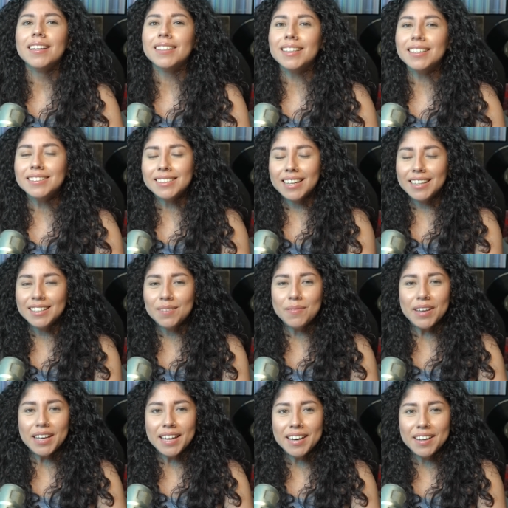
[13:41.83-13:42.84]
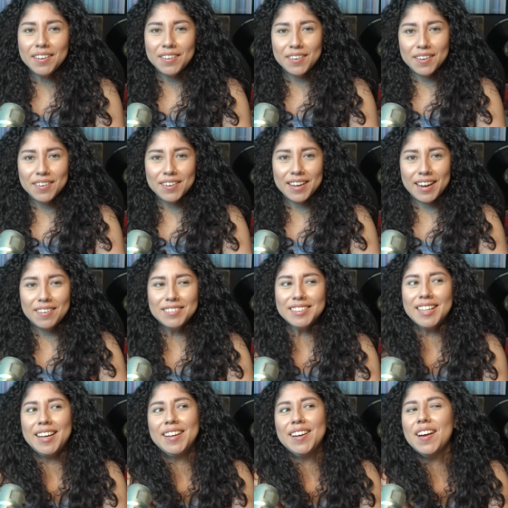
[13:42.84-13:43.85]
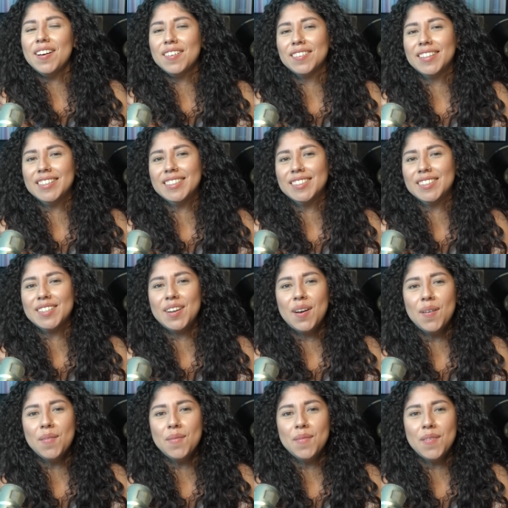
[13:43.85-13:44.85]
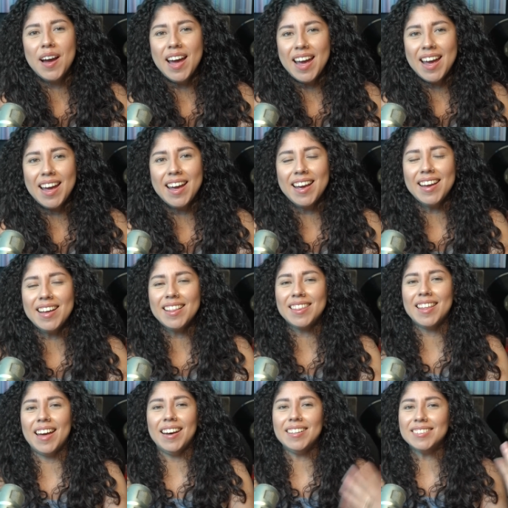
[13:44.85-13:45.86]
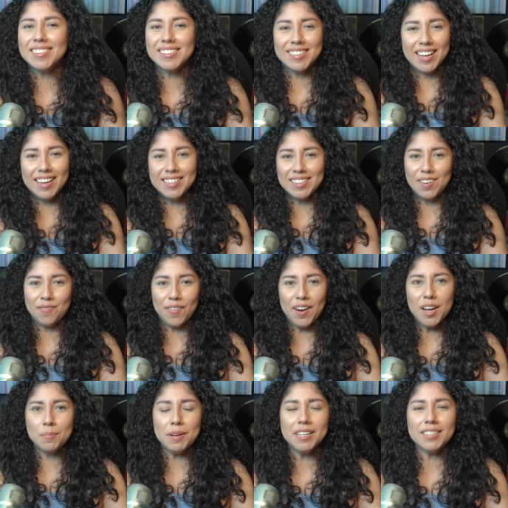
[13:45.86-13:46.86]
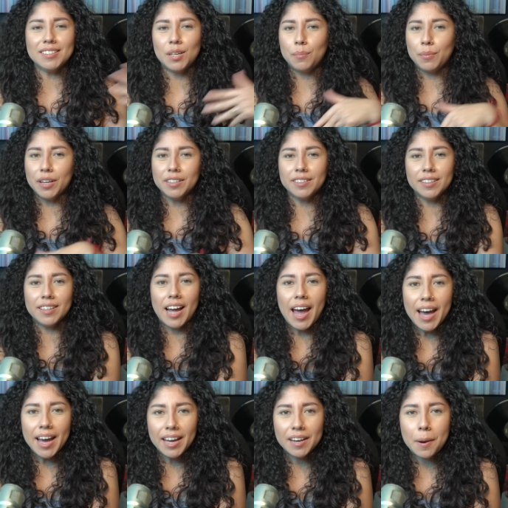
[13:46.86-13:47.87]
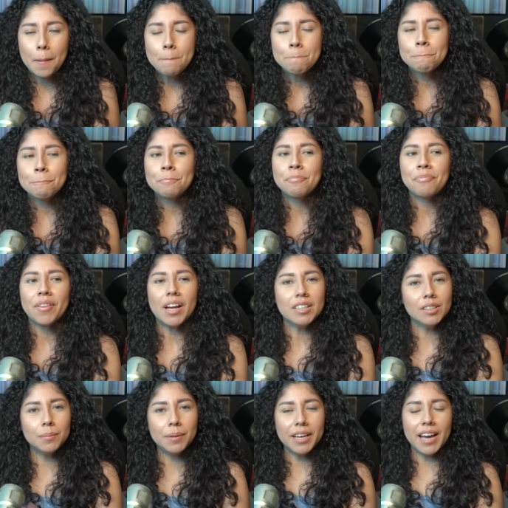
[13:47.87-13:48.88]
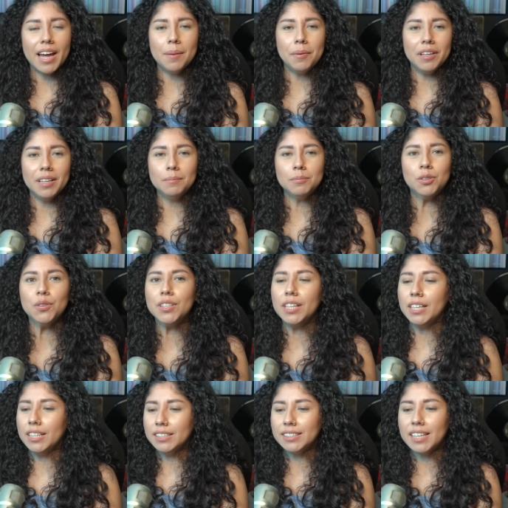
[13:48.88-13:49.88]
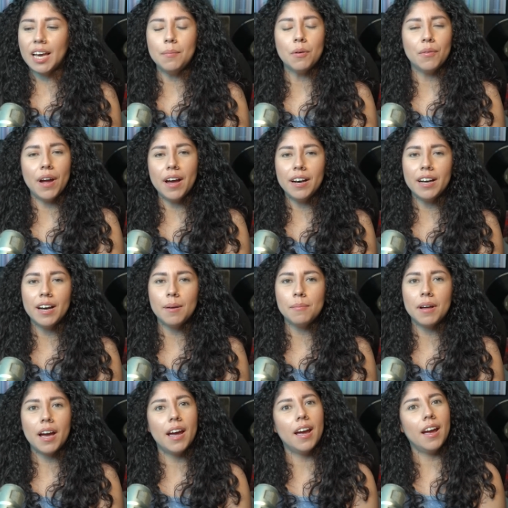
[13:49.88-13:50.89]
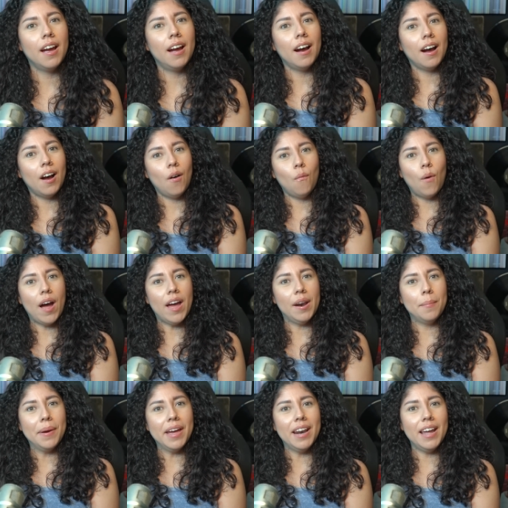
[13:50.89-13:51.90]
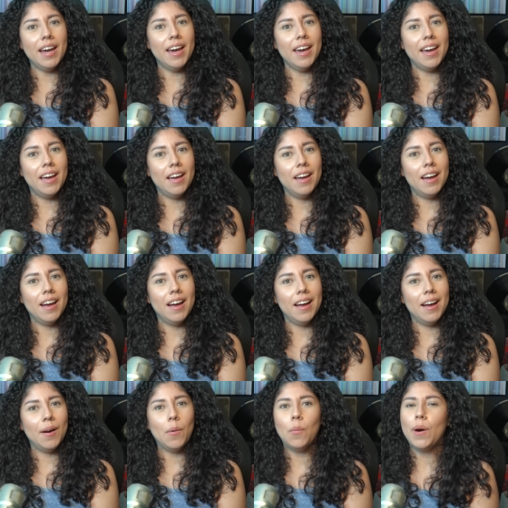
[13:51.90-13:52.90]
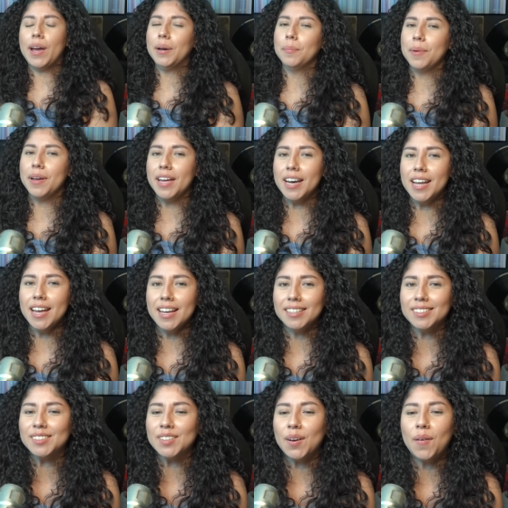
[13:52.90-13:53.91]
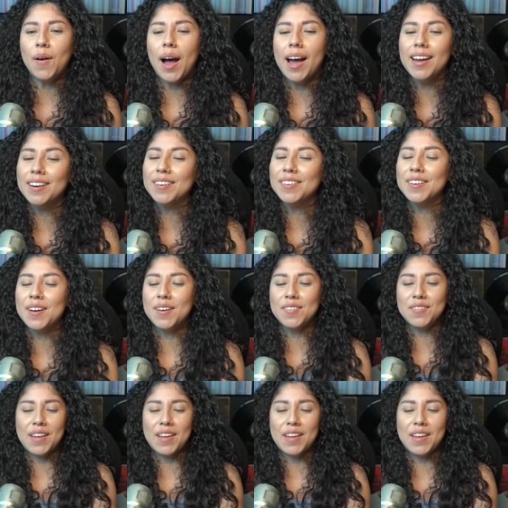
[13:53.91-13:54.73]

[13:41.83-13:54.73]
I said in the beginning, you know, like I was like, no, there's no way that it's Dennis and Frank because it's her brother and her dad. So I'm like, it had to be them two. And then this came around and I'm like, wait a minute. Wait a minute. So I don't know.